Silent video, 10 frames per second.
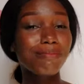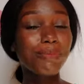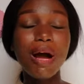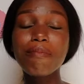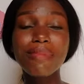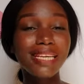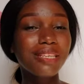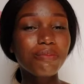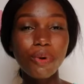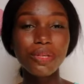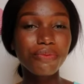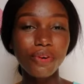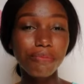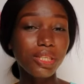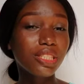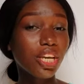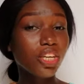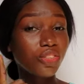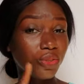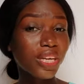People are making money from it.
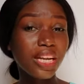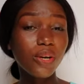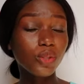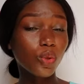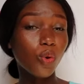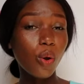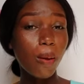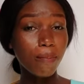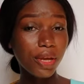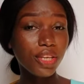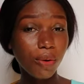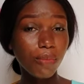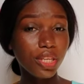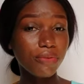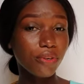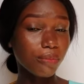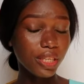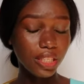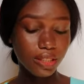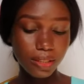You can also make your money from
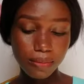it.